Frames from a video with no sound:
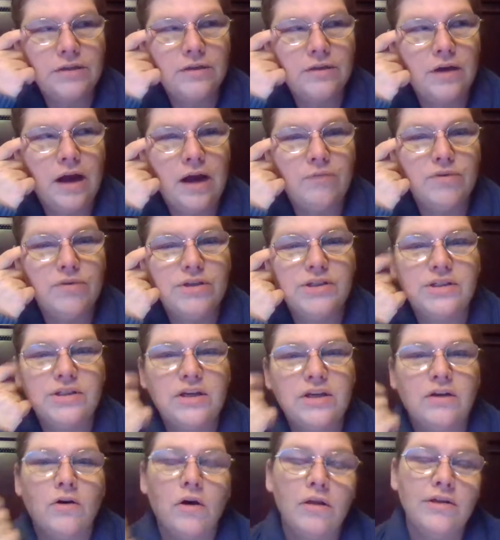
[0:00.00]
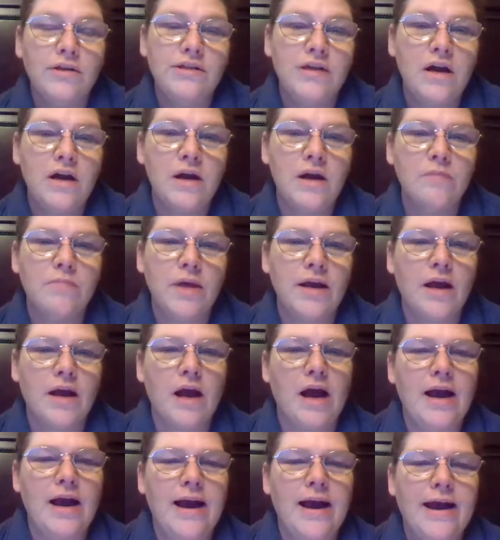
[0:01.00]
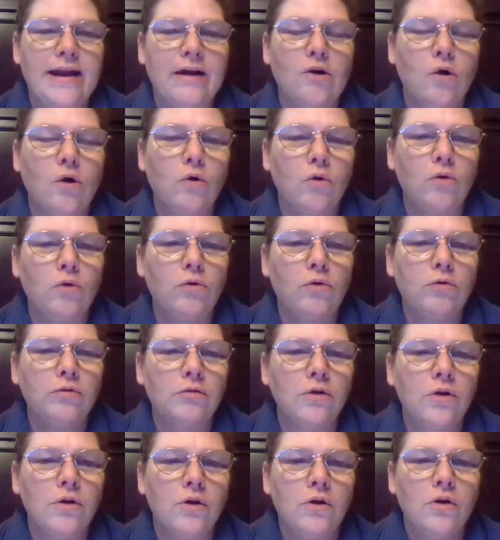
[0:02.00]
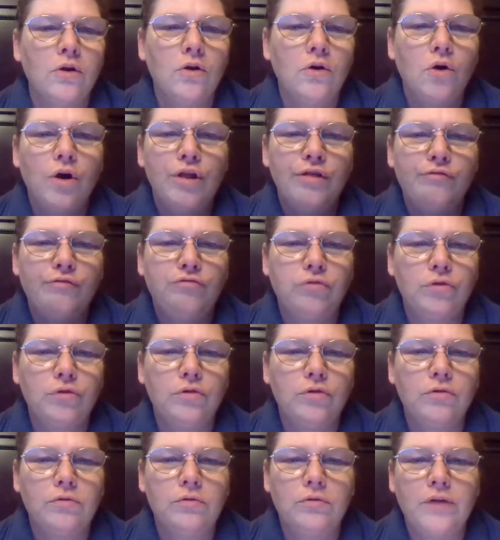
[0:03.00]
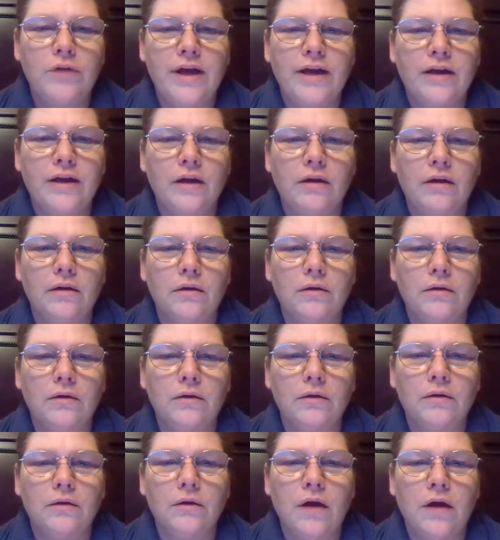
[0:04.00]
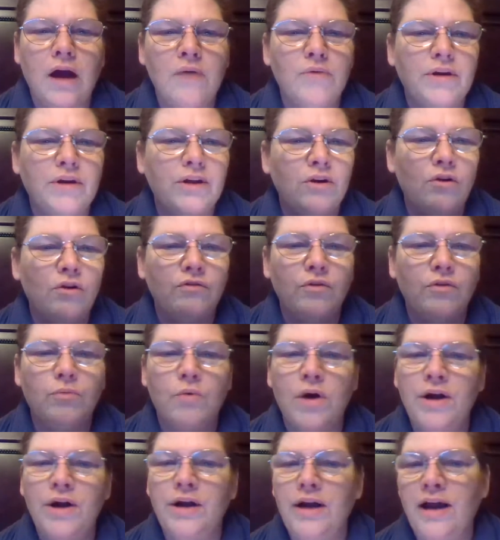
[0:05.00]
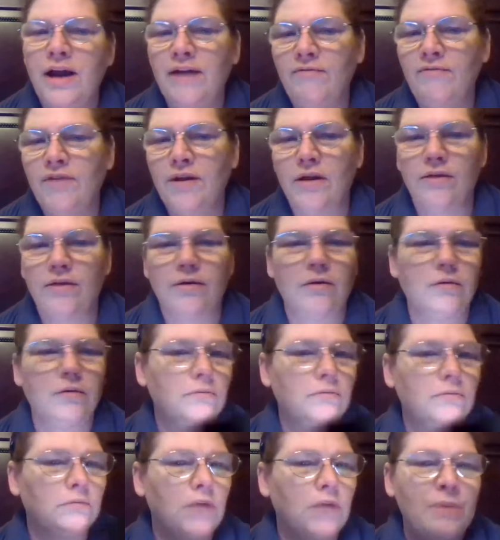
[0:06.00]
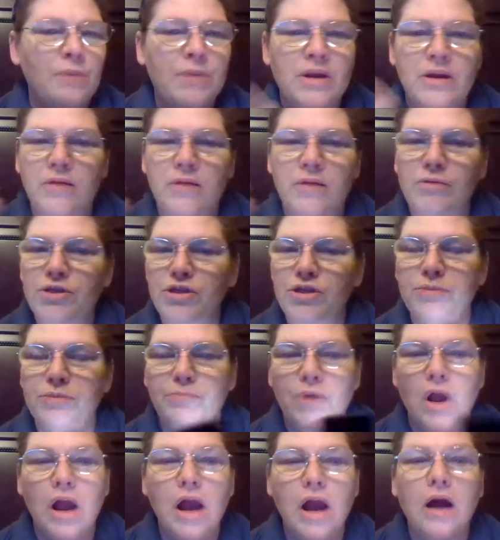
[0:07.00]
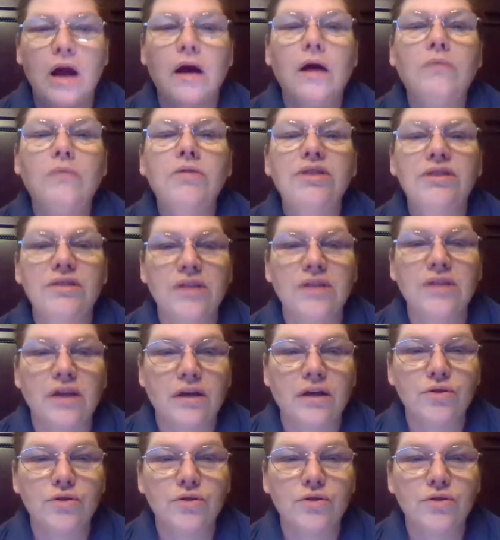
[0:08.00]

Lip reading: I was sick all the time. Like, I had a cold or the flu, like, I would get over one and have the other. I mean, I was sick